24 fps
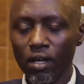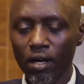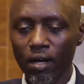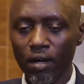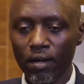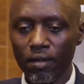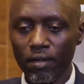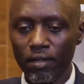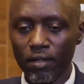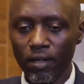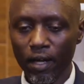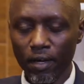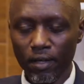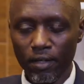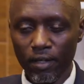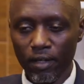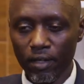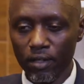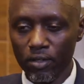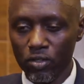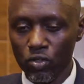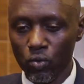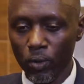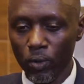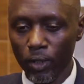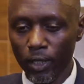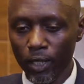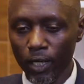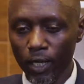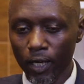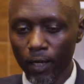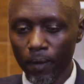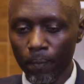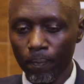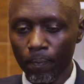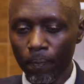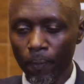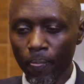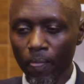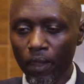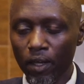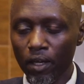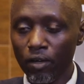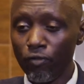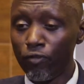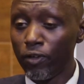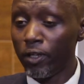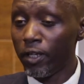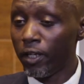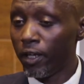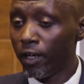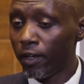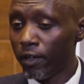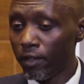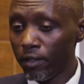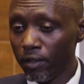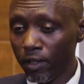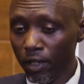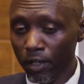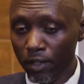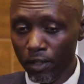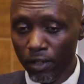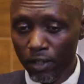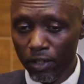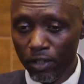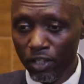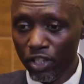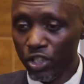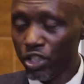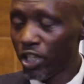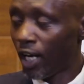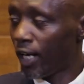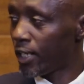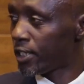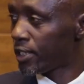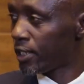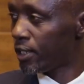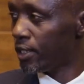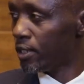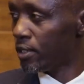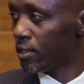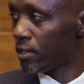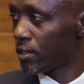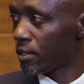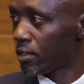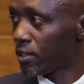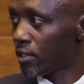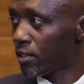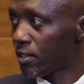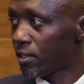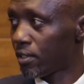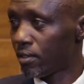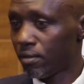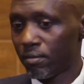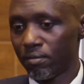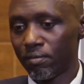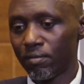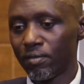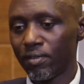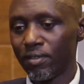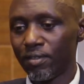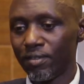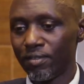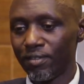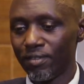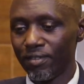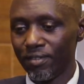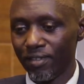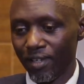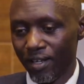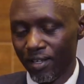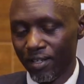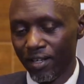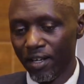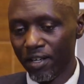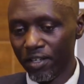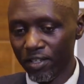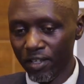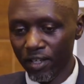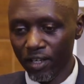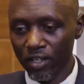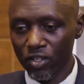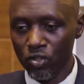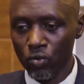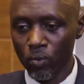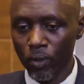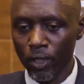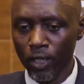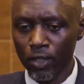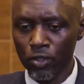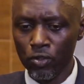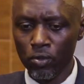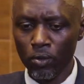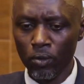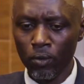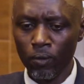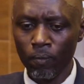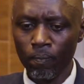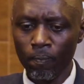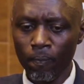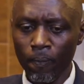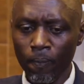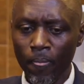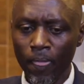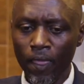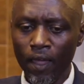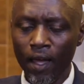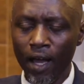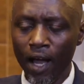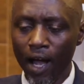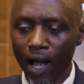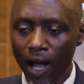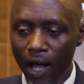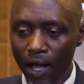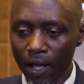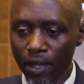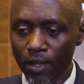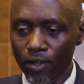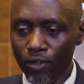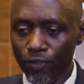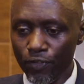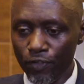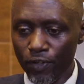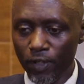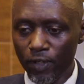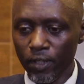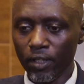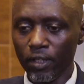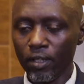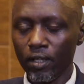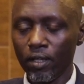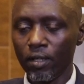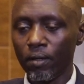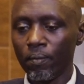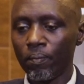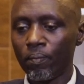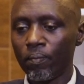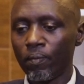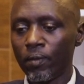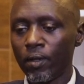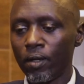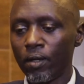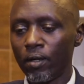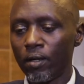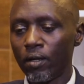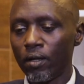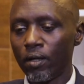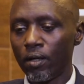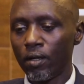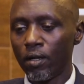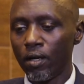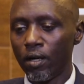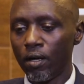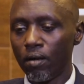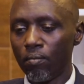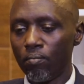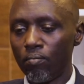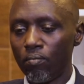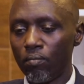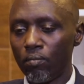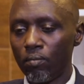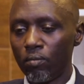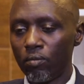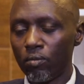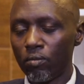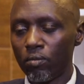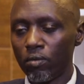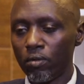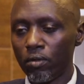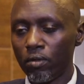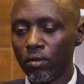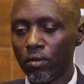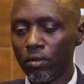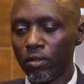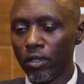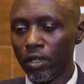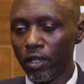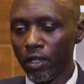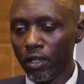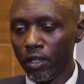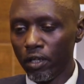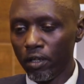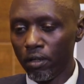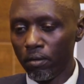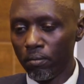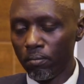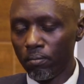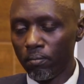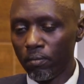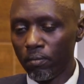and elsewhere, even in the churches and elsewhere. So I think the